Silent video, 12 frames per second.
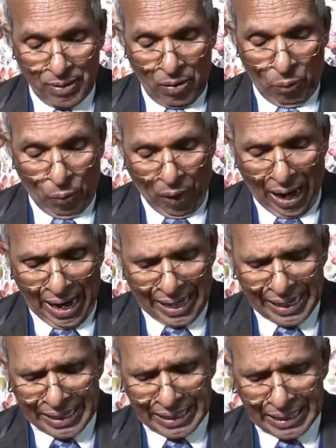
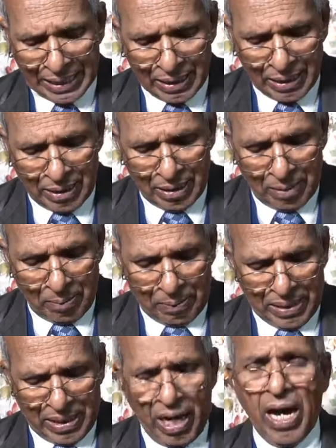Why?
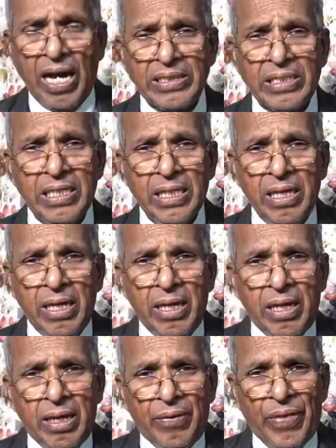Because
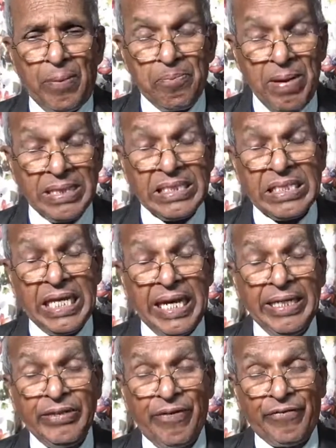the
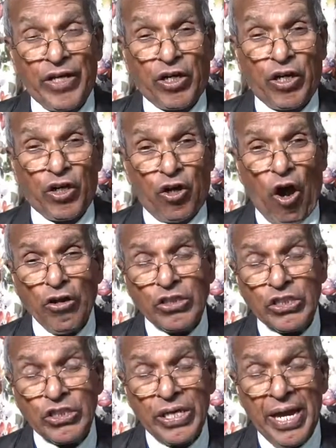message of the
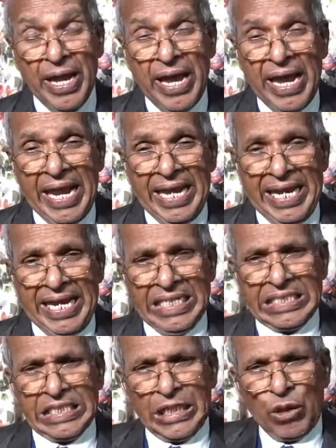cross
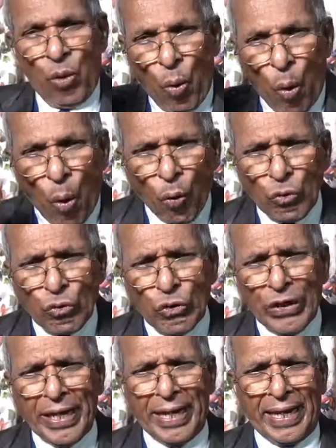is the
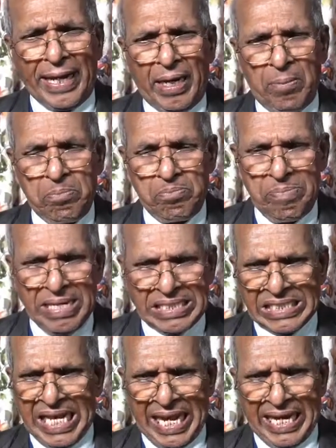only
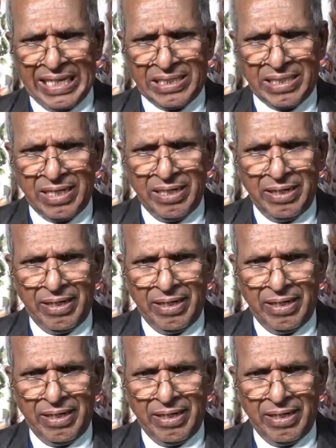message